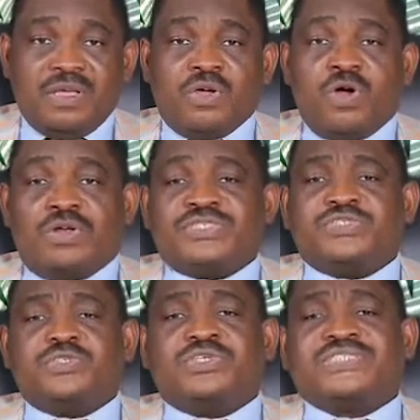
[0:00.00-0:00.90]
God is
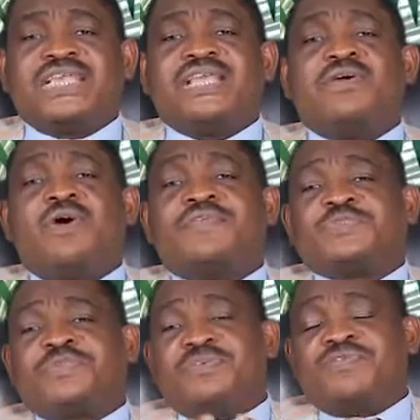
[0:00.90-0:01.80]
not just seeking
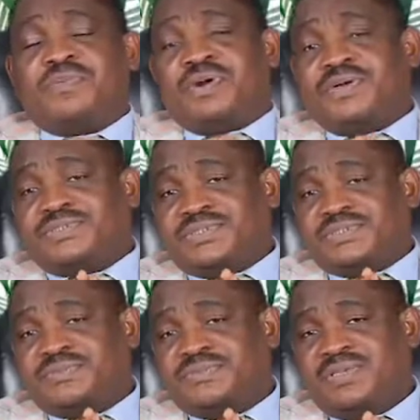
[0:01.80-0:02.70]
offspring from us,
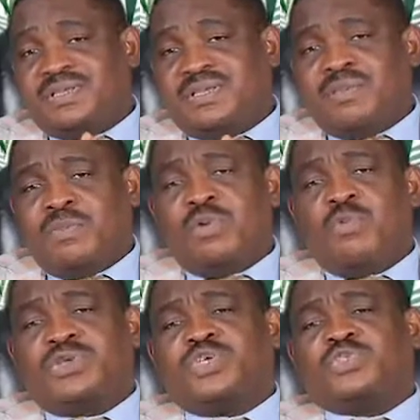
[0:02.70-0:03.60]
but he
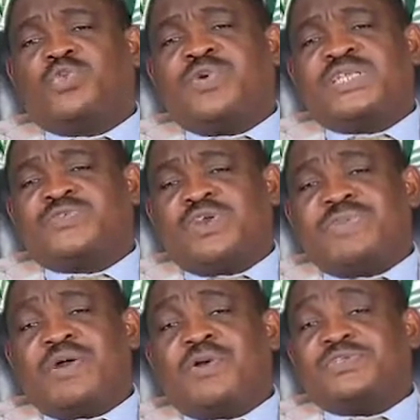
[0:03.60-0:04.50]
wants us to raise for him,
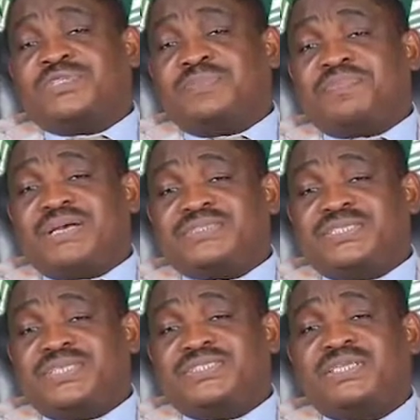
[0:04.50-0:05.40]
according to that
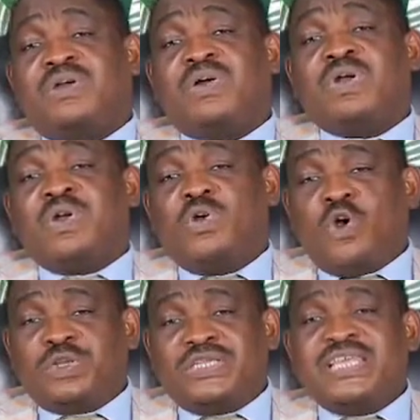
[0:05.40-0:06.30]
passage,
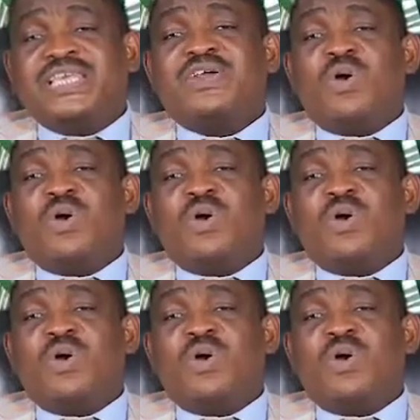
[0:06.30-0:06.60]
godly